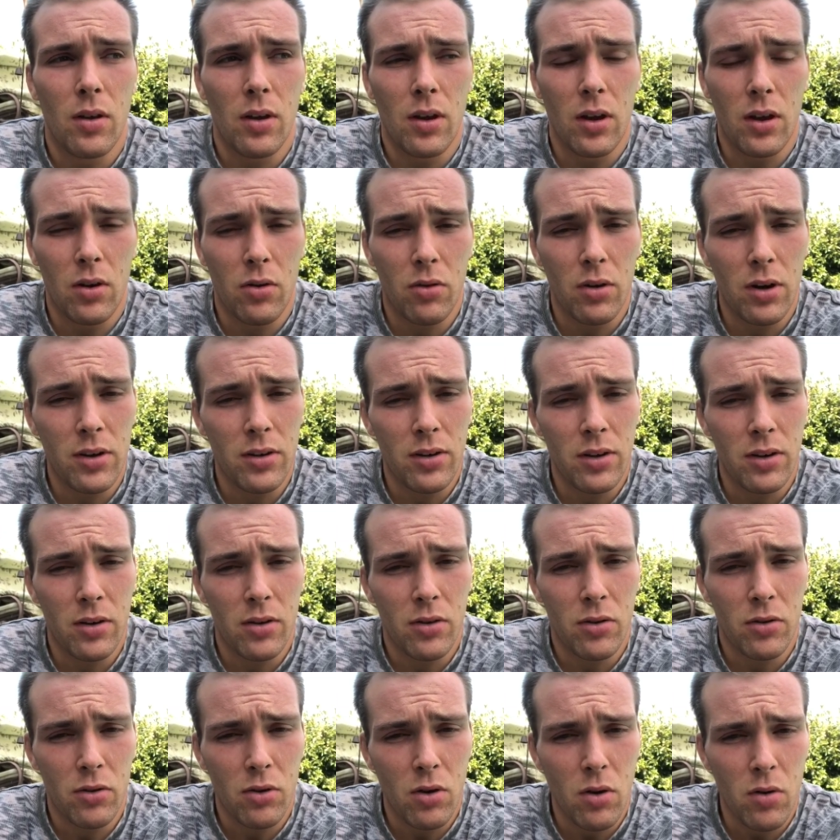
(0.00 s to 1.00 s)
increasing your
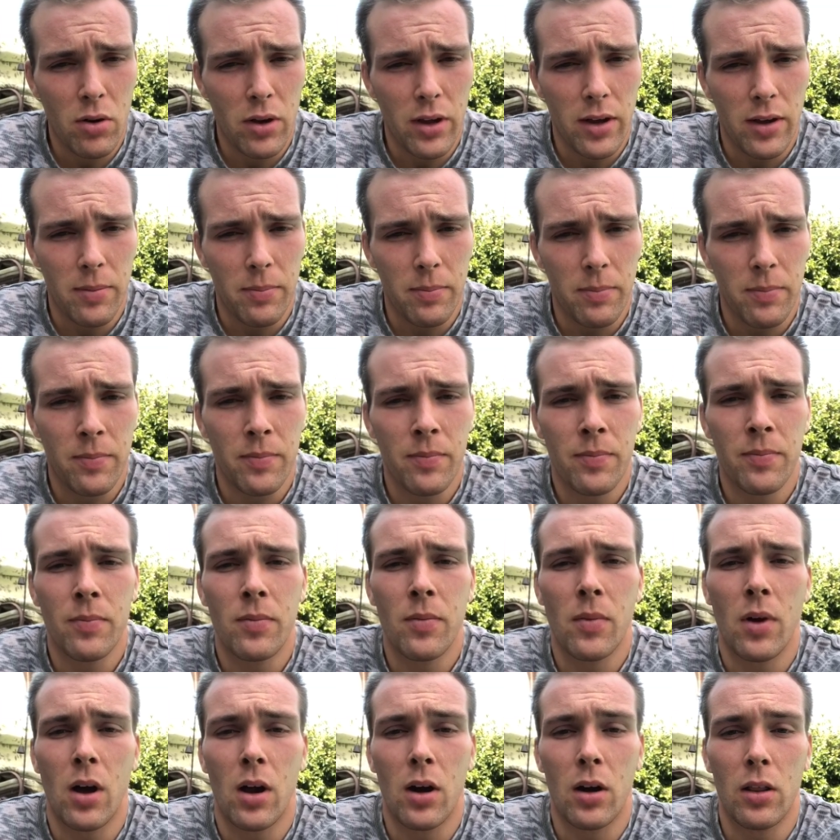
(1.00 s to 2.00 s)
sodium
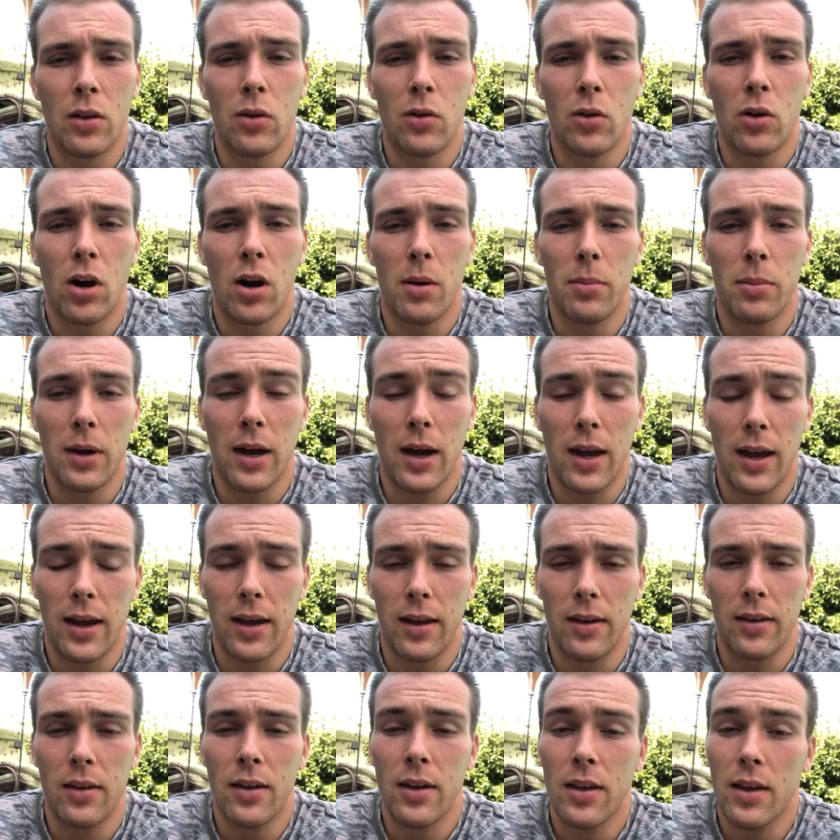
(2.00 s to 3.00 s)
on a low carb diet